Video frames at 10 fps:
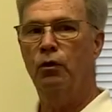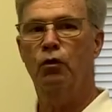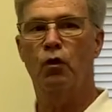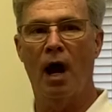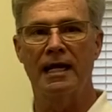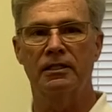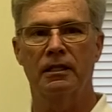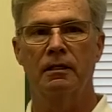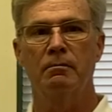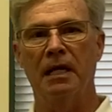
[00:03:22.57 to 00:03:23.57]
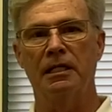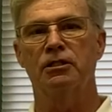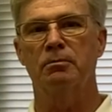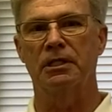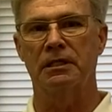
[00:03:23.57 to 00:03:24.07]
Christ
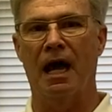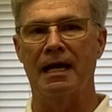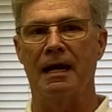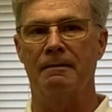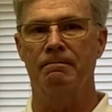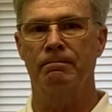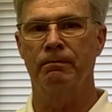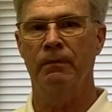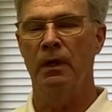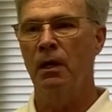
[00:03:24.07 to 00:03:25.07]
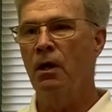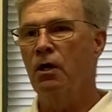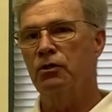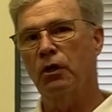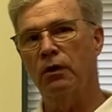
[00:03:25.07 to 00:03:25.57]
means Messiah.
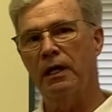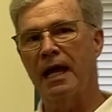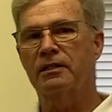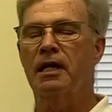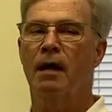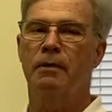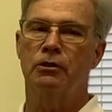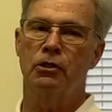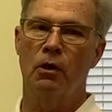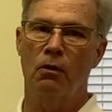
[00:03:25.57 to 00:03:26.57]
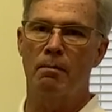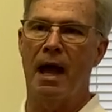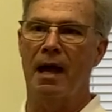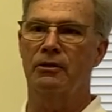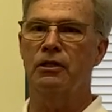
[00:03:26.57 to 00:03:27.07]
So the next time that you go to
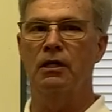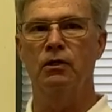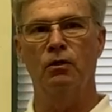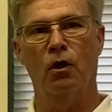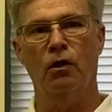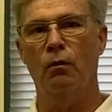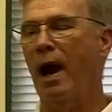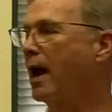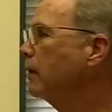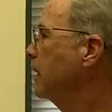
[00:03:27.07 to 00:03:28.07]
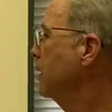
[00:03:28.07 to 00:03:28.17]
Mass and you look around